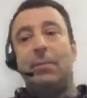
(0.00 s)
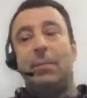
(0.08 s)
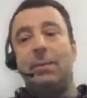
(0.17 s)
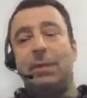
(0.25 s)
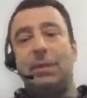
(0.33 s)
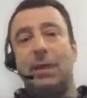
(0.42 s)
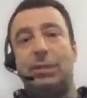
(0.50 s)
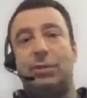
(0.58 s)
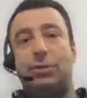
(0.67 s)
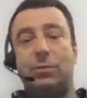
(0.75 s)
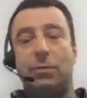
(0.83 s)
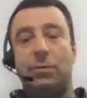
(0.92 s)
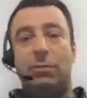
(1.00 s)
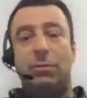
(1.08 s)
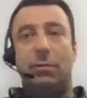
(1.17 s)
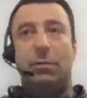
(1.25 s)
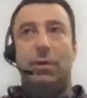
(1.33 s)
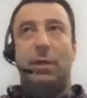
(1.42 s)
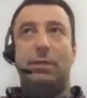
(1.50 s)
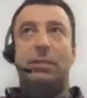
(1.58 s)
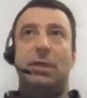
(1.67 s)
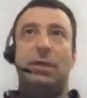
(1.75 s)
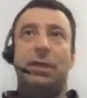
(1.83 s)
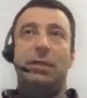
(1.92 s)
Maybe in the year 2, you
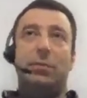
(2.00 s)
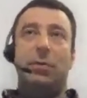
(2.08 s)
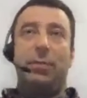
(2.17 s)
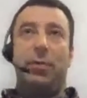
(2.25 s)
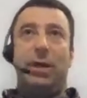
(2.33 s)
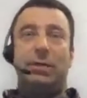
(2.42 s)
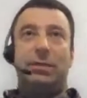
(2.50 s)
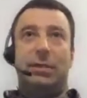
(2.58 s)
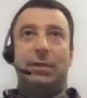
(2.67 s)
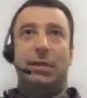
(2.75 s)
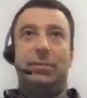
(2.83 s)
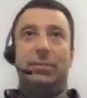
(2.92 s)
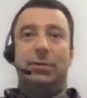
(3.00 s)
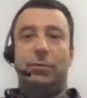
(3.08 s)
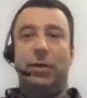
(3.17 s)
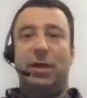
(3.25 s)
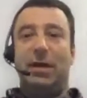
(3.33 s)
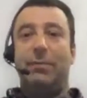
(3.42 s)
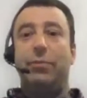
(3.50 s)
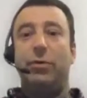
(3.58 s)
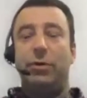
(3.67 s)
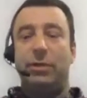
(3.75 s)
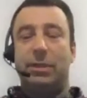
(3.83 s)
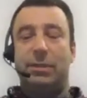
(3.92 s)
can see that it's more practical because we have
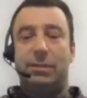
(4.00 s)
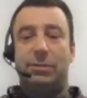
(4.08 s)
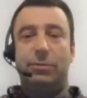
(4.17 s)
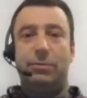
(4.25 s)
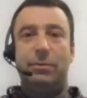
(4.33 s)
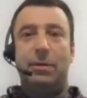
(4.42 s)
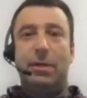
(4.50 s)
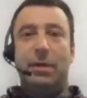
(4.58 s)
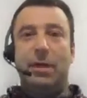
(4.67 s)
projects too,